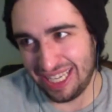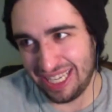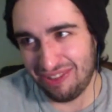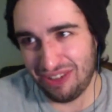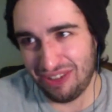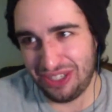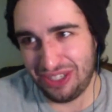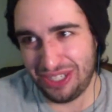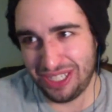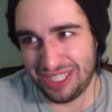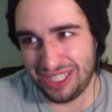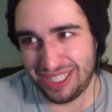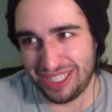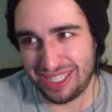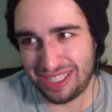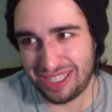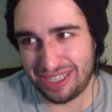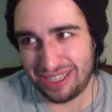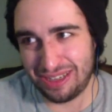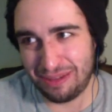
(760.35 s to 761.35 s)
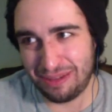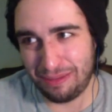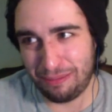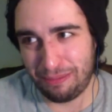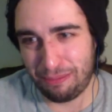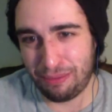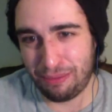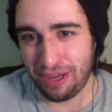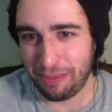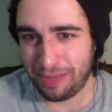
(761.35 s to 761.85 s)
which is
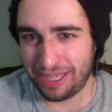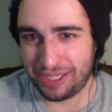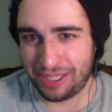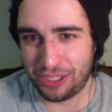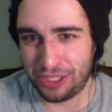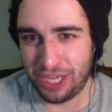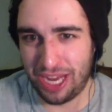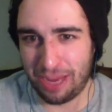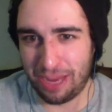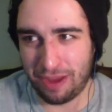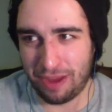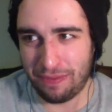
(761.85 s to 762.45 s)
pretty big shame.